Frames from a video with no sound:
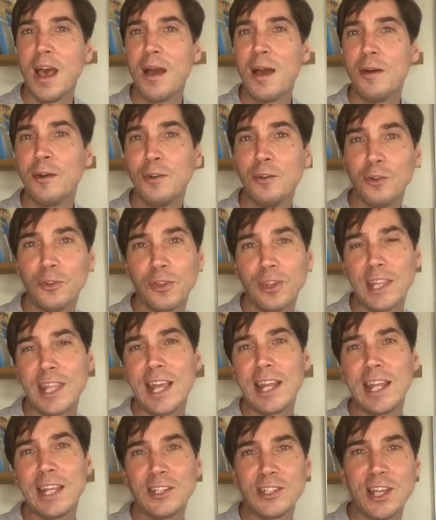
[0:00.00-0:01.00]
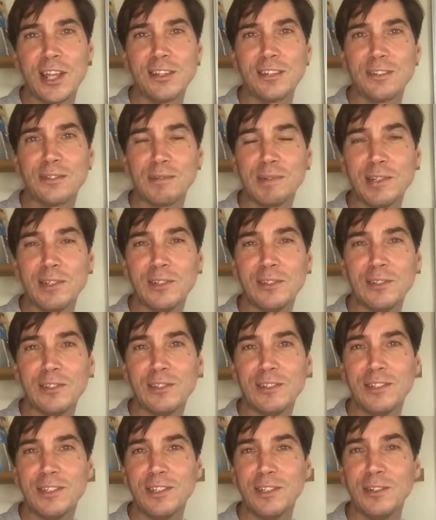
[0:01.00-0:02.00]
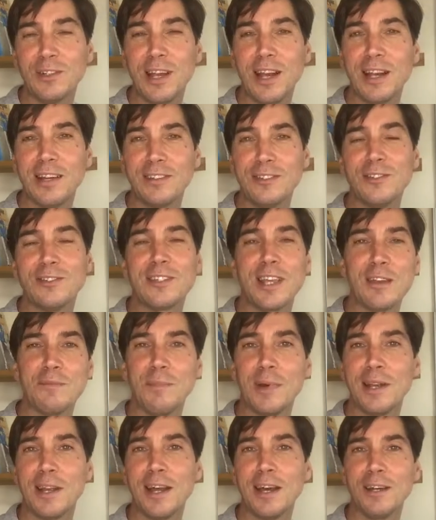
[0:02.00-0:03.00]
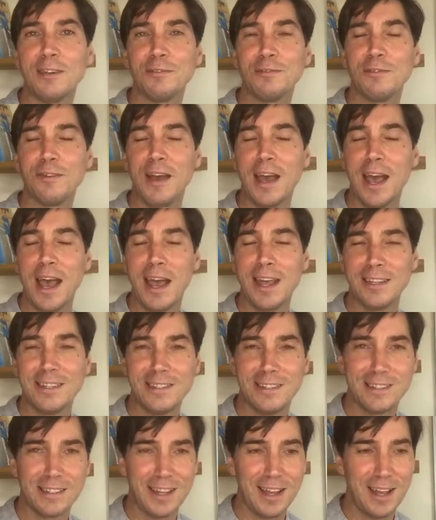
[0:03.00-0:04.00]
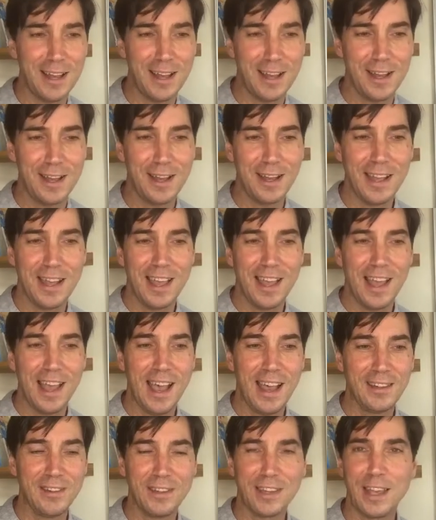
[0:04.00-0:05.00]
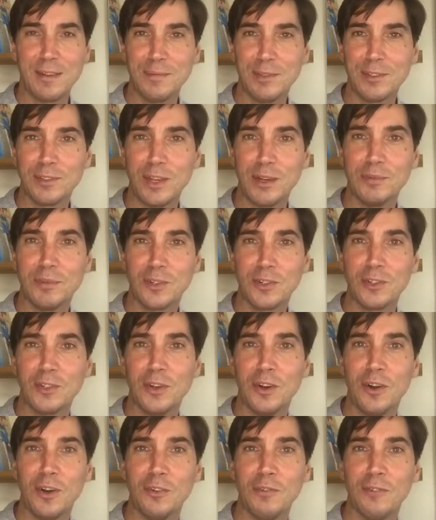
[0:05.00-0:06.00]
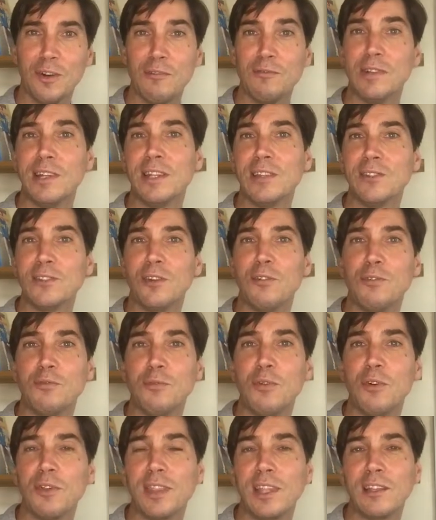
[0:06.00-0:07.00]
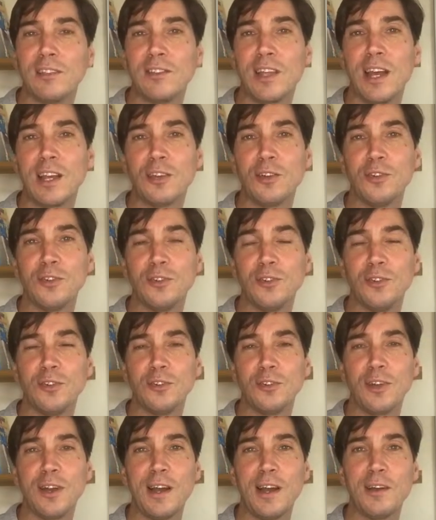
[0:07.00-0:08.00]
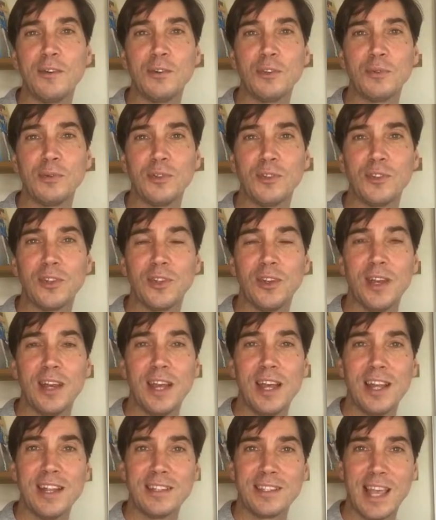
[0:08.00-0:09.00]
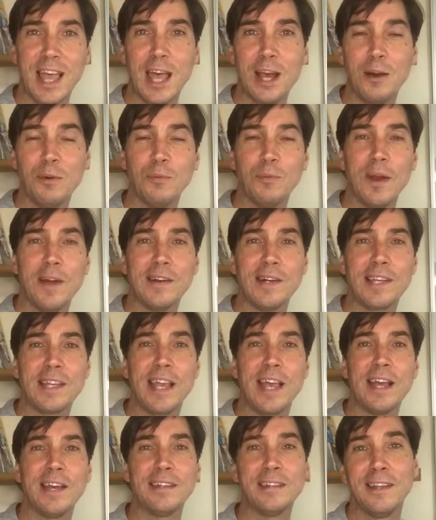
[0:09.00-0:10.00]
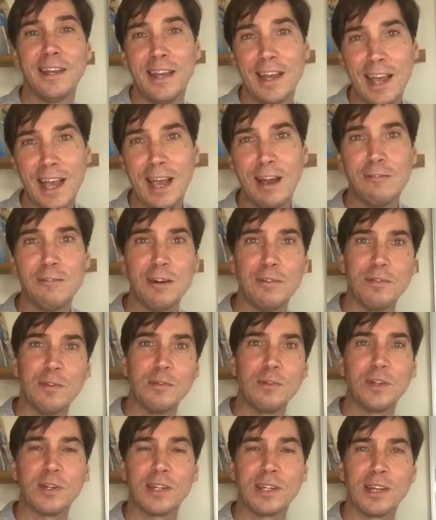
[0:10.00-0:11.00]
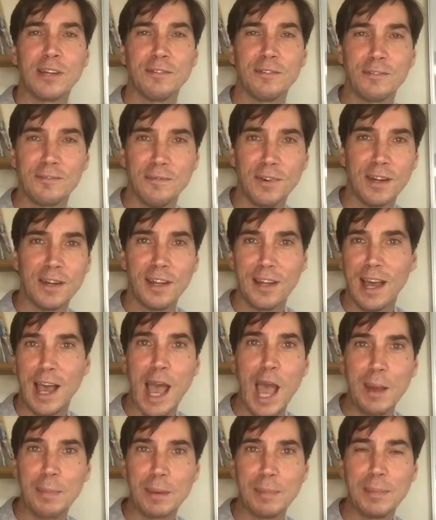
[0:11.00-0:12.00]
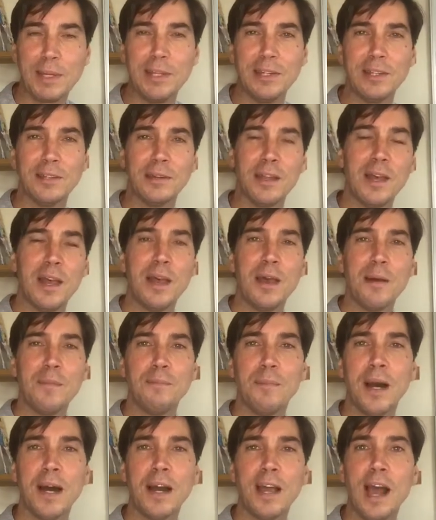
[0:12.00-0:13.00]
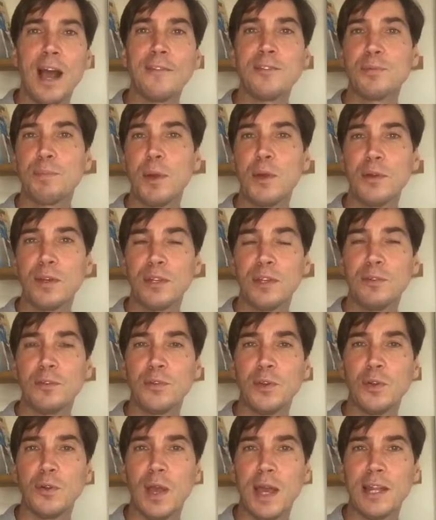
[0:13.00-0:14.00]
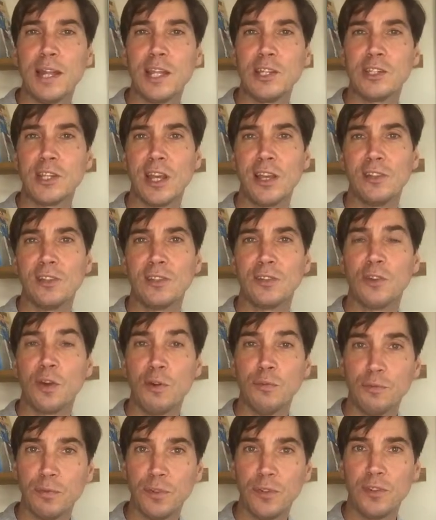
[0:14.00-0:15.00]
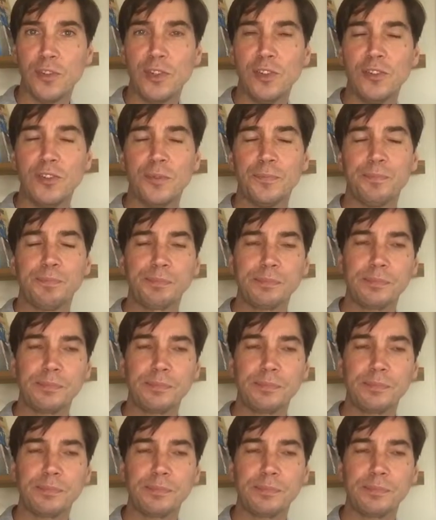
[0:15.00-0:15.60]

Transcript: but also the NHS, because you guys, you saved my life, and you gave me so much of a release of things that I could do. So I always want to help where I can. However, we've got to find a happy medium. I've spoken at a few NHS conferences,